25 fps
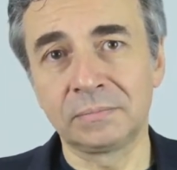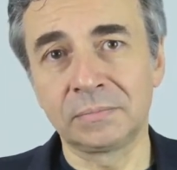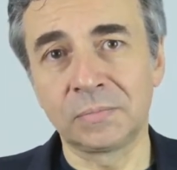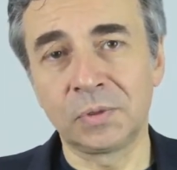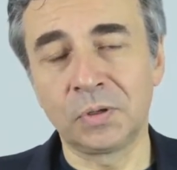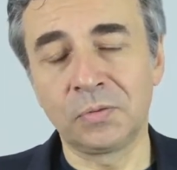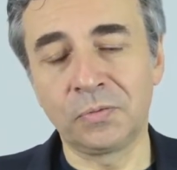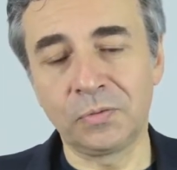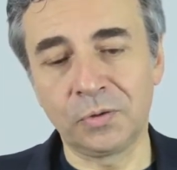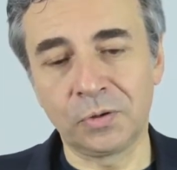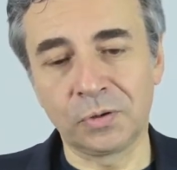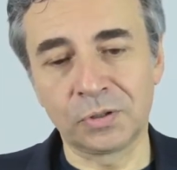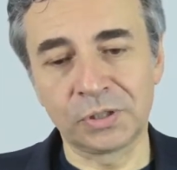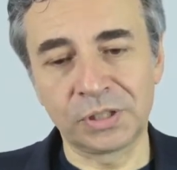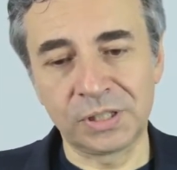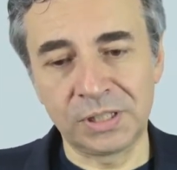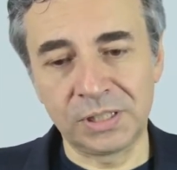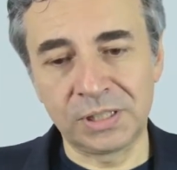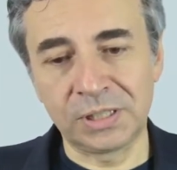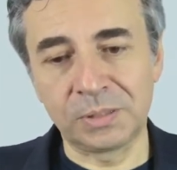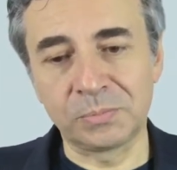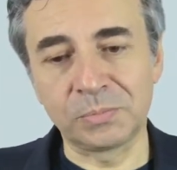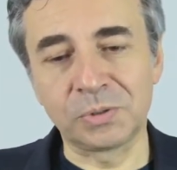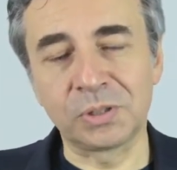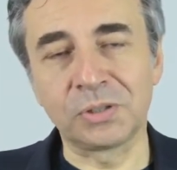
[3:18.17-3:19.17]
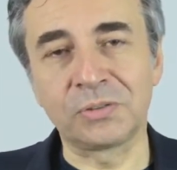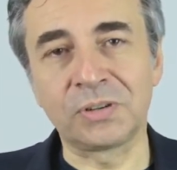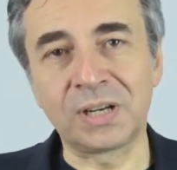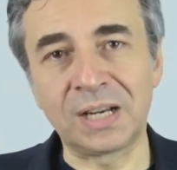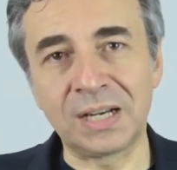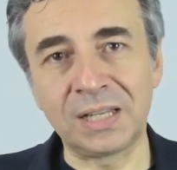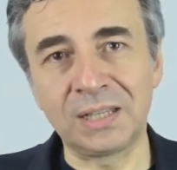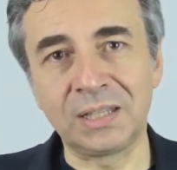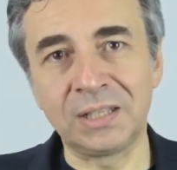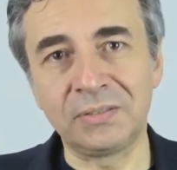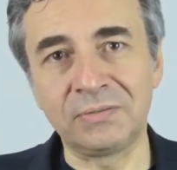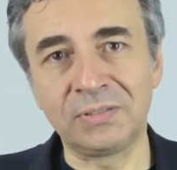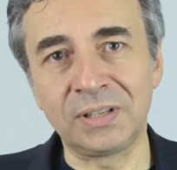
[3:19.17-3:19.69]
Of course, in terms of
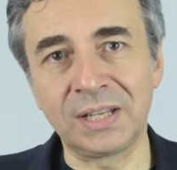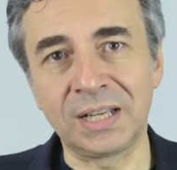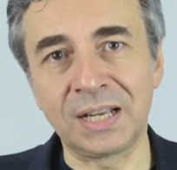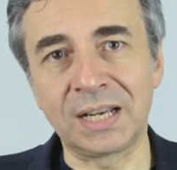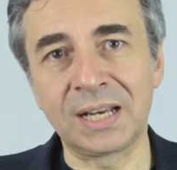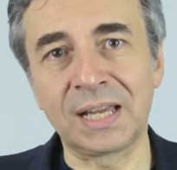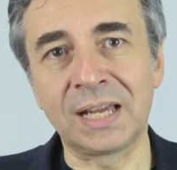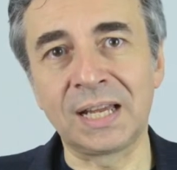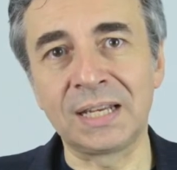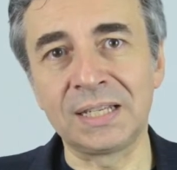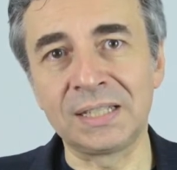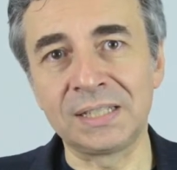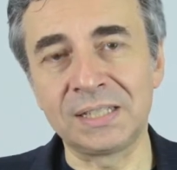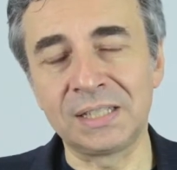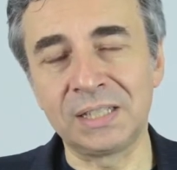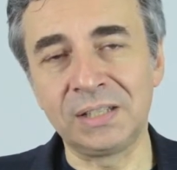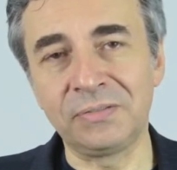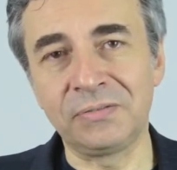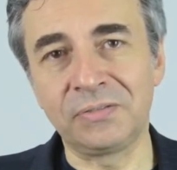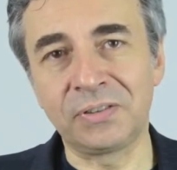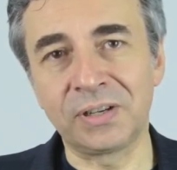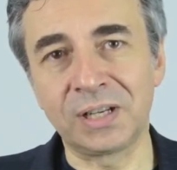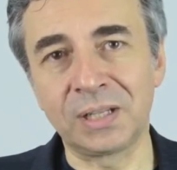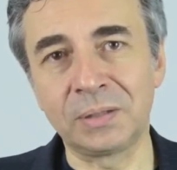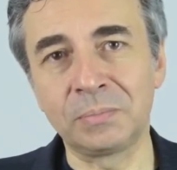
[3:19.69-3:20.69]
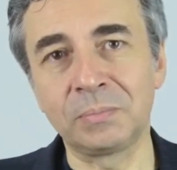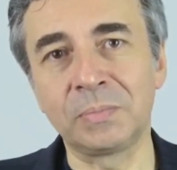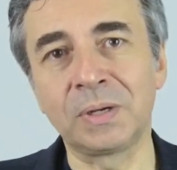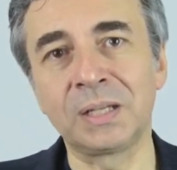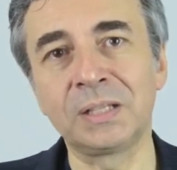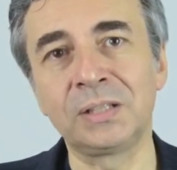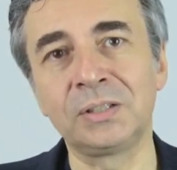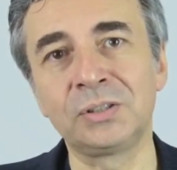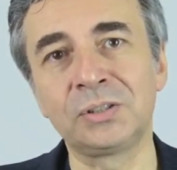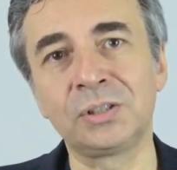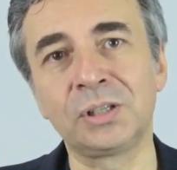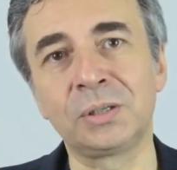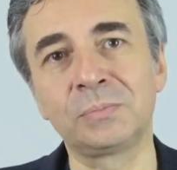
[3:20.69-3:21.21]
relative decline is different, but
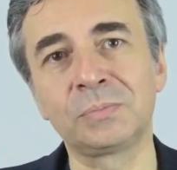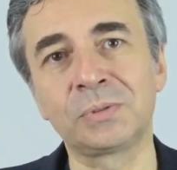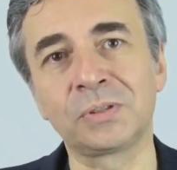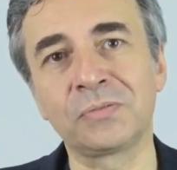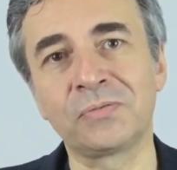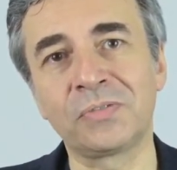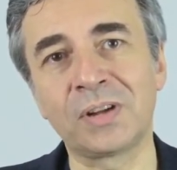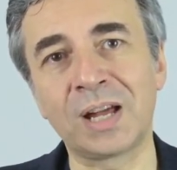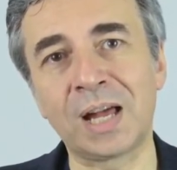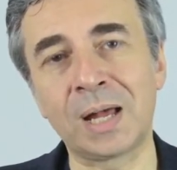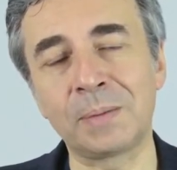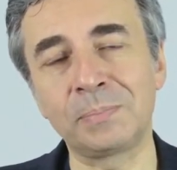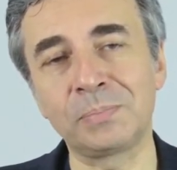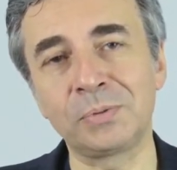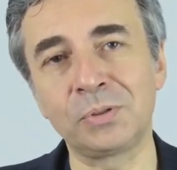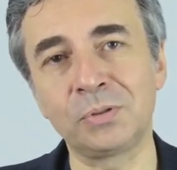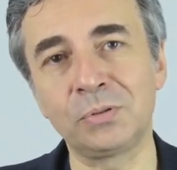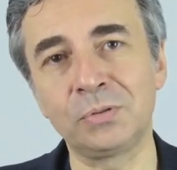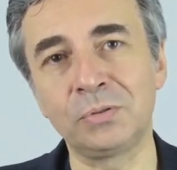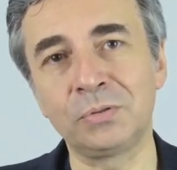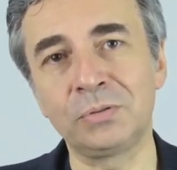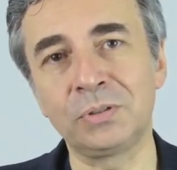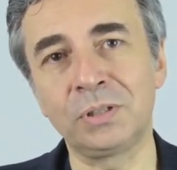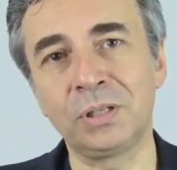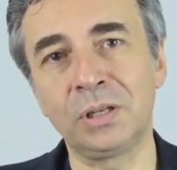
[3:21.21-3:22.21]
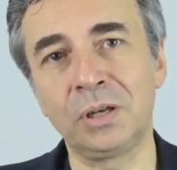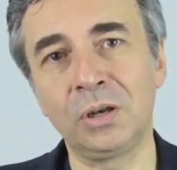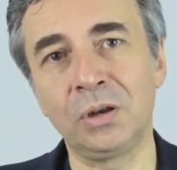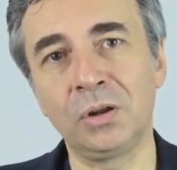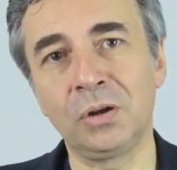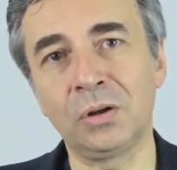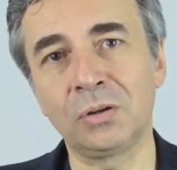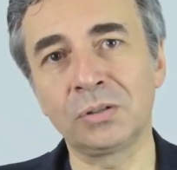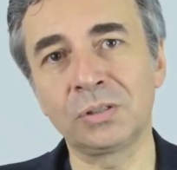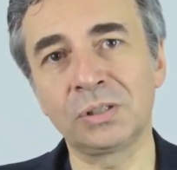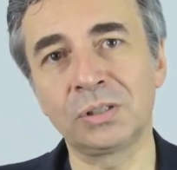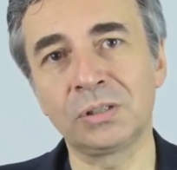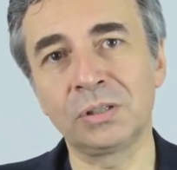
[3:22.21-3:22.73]
in terms of absolute
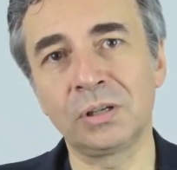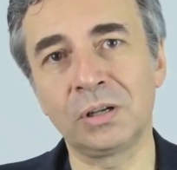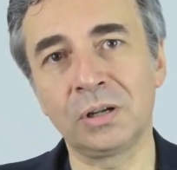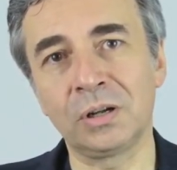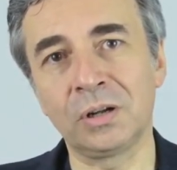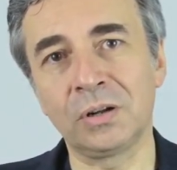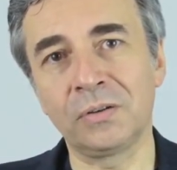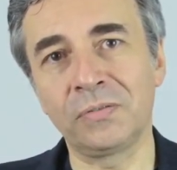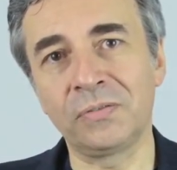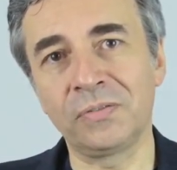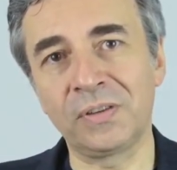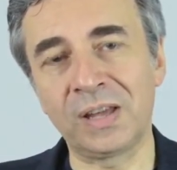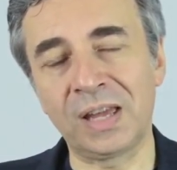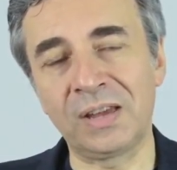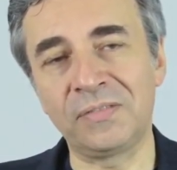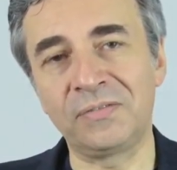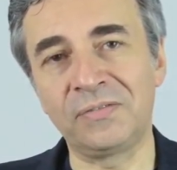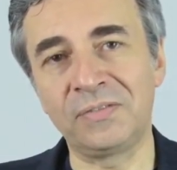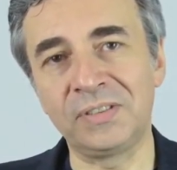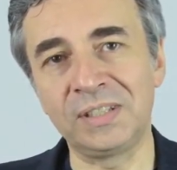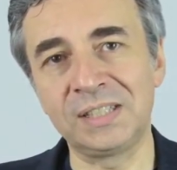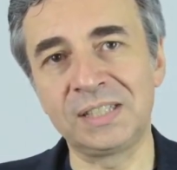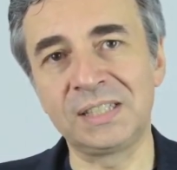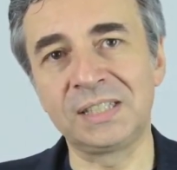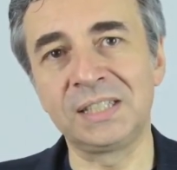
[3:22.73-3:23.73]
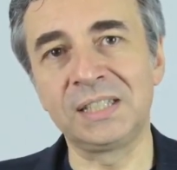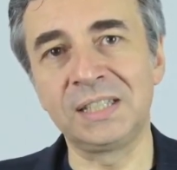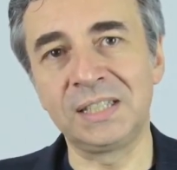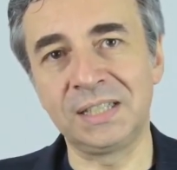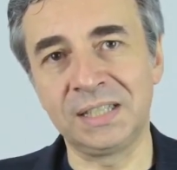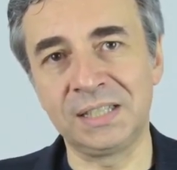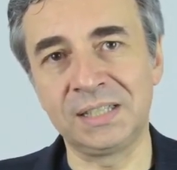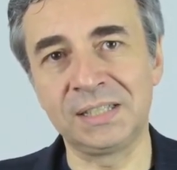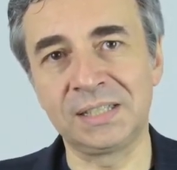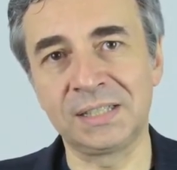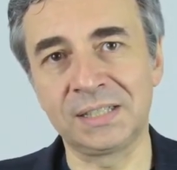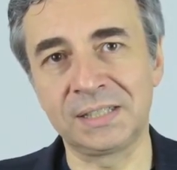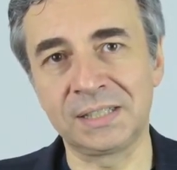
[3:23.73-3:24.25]
loss of FVC
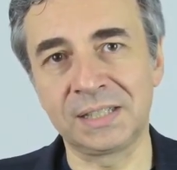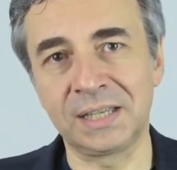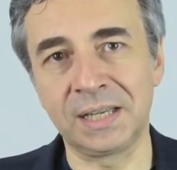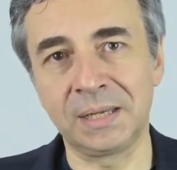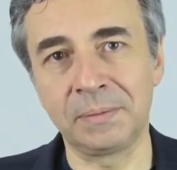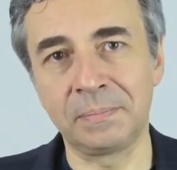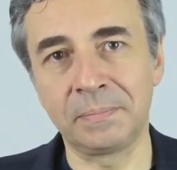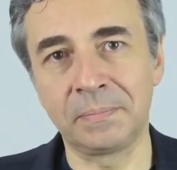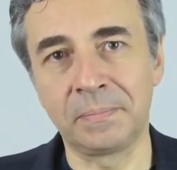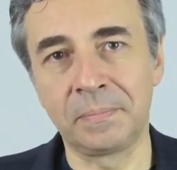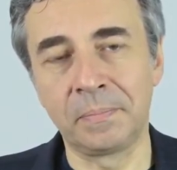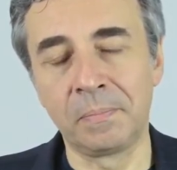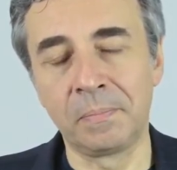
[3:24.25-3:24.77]
is the same.